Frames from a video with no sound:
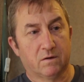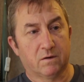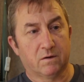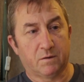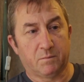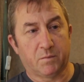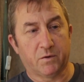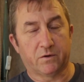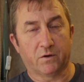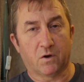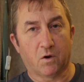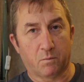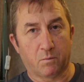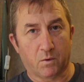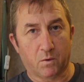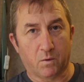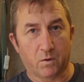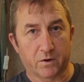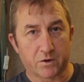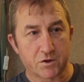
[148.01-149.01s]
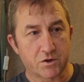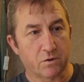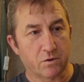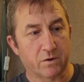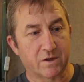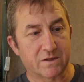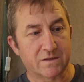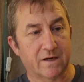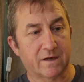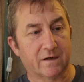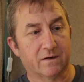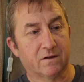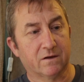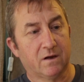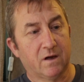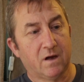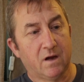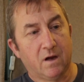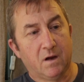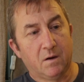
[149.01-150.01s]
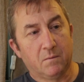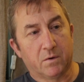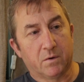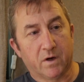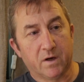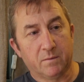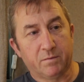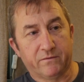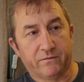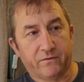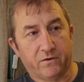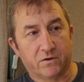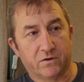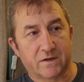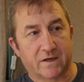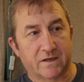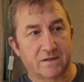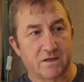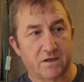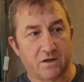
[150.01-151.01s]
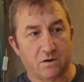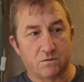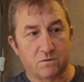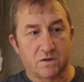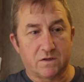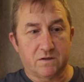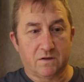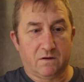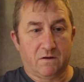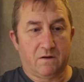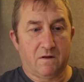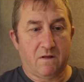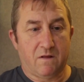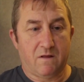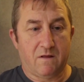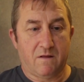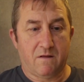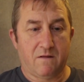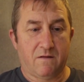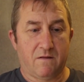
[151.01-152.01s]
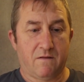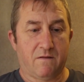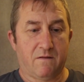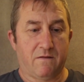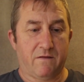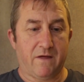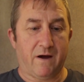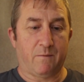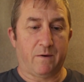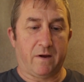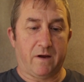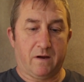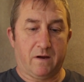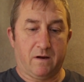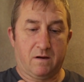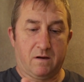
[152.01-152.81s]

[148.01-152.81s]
I'll put the GoPro on and show you in a second, but I prefer to actually use it that way.